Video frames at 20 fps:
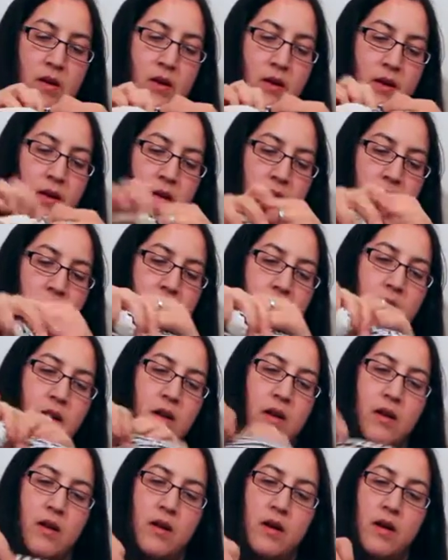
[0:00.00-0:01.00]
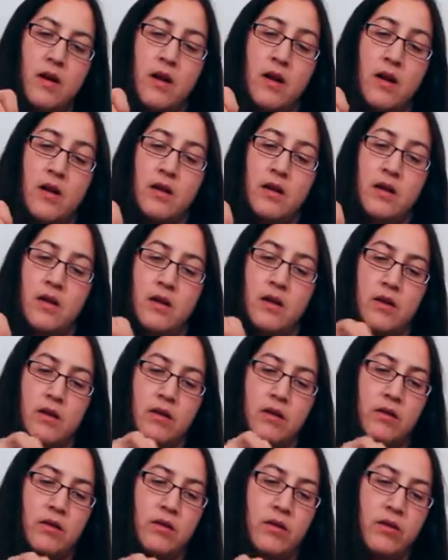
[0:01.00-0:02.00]
And then I
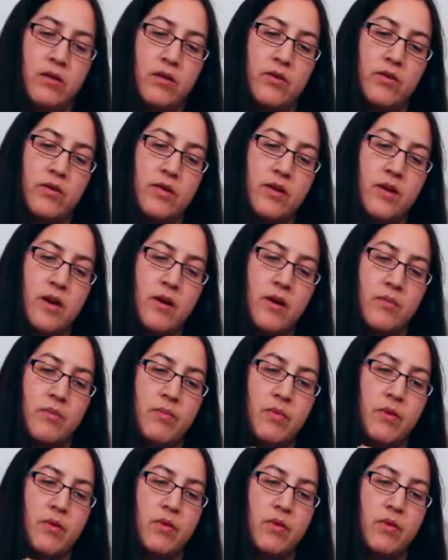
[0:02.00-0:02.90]
can close it up